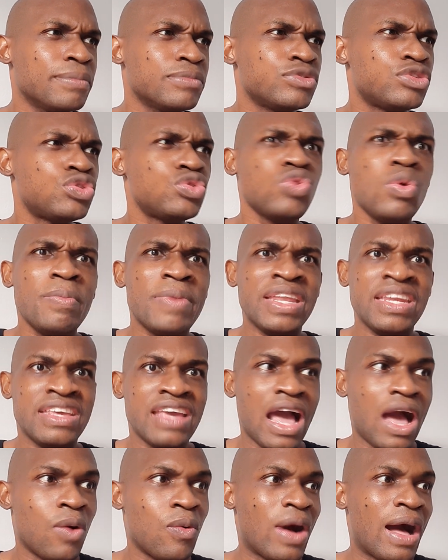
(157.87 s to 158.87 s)
So many
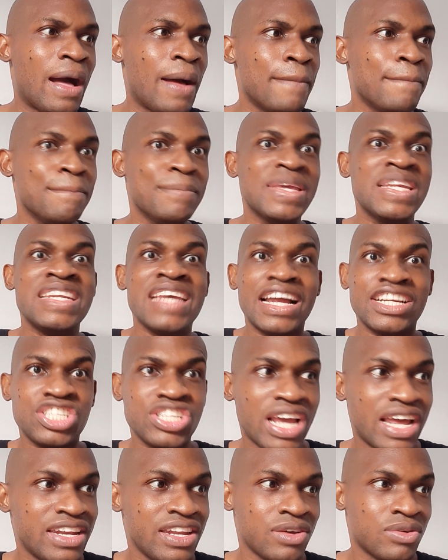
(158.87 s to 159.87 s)
our media
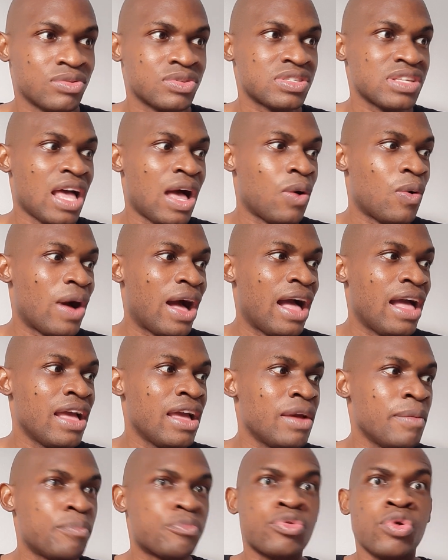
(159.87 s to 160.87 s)
channels, our
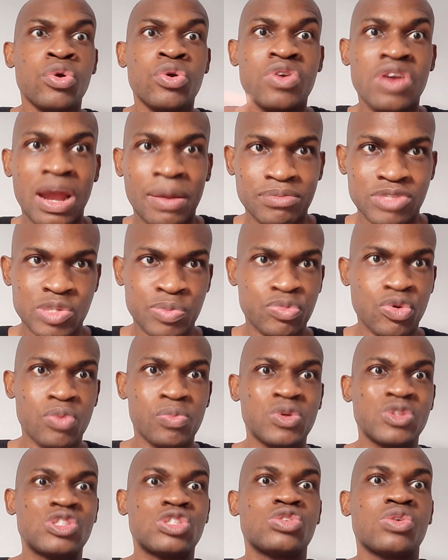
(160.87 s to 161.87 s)
programs
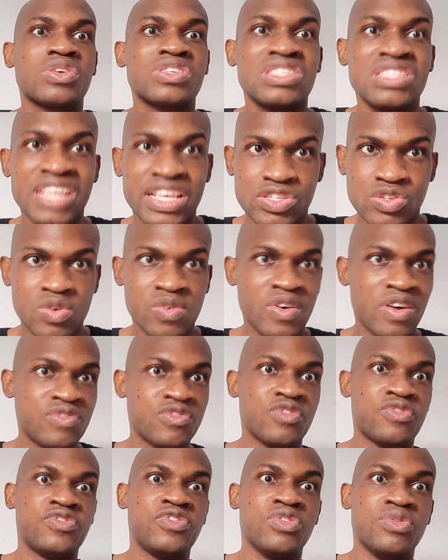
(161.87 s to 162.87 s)
promote success over
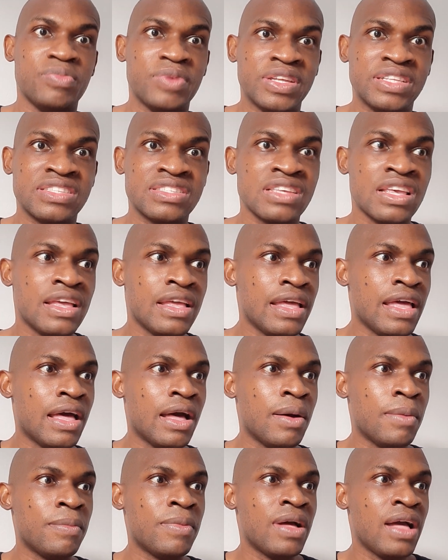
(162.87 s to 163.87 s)
fulfillment.
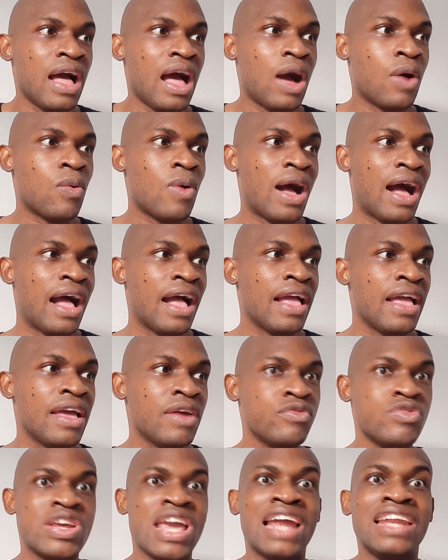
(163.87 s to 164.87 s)
Our
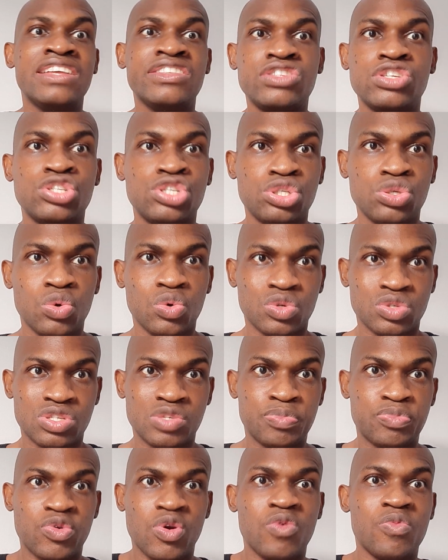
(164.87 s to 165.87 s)
reality shows
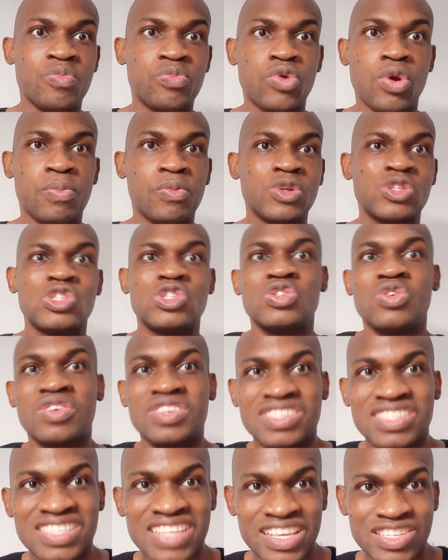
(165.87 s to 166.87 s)
promote
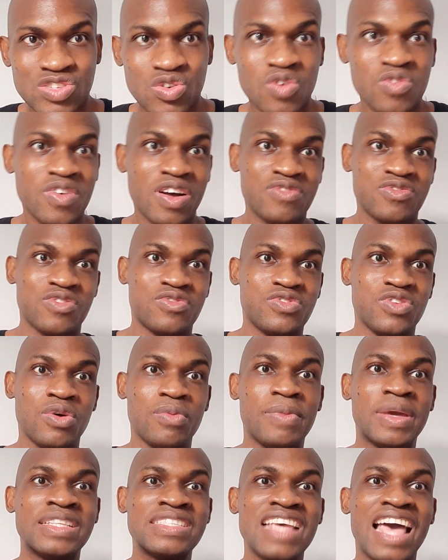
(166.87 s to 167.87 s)
success over fulfillment.